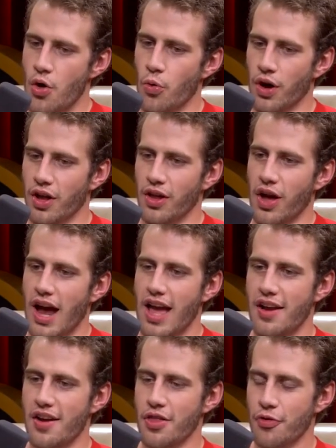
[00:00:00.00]
Well, I
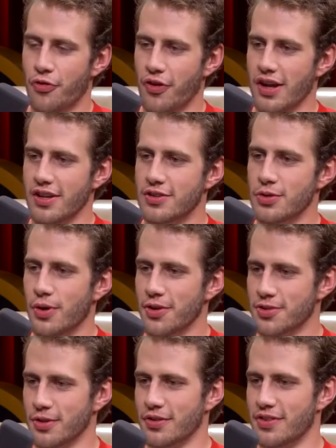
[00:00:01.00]
had another friend who
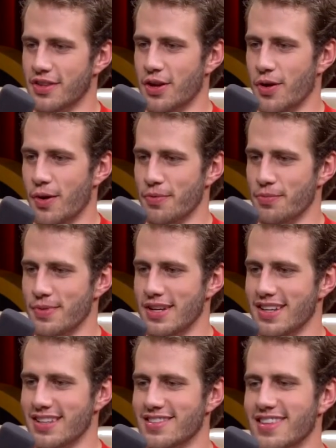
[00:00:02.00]
also lived at the co-op with
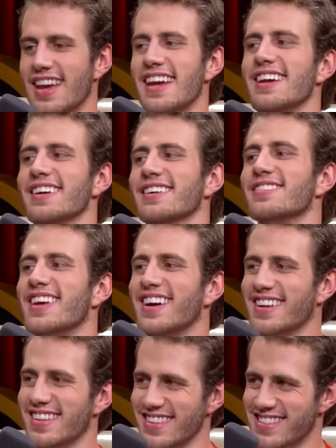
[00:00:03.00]
me, and he's like, "Hey, I'm
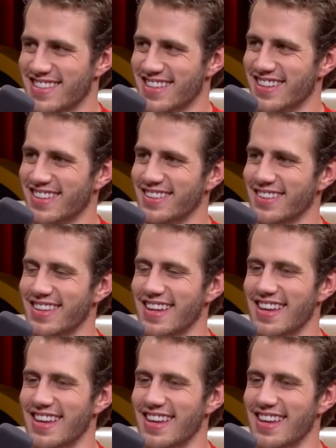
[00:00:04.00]
talking to this girl,"